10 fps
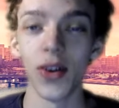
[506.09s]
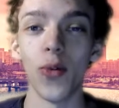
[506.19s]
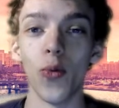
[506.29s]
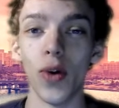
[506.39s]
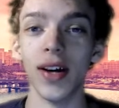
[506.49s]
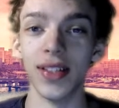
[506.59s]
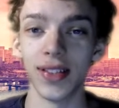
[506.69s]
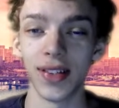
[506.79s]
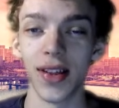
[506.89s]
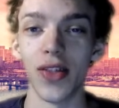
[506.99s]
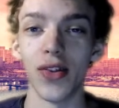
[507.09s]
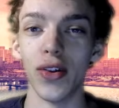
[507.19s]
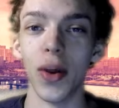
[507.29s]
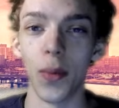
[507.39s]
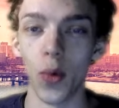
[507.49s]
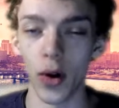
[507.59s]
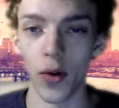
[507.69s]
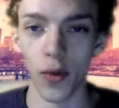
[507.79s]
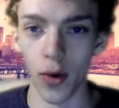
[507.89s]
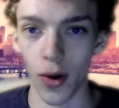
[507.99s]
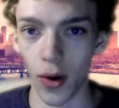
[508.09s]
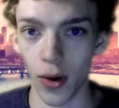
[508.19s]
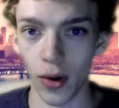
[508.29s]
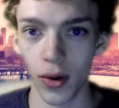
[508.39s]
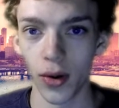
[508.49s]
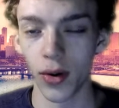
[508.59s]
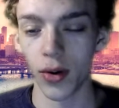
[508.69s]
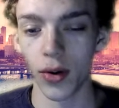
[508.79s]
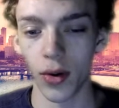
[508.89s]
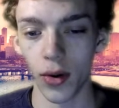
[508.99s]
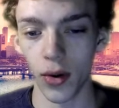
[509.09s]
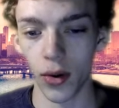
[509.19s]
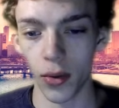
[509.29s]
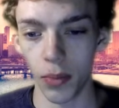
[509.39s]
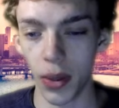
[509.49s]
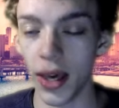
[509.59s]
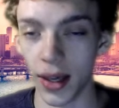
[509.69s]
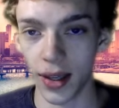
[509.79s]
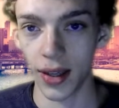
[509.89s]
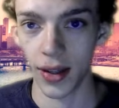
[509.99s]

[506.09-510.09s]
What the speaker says: was the #1 overall pick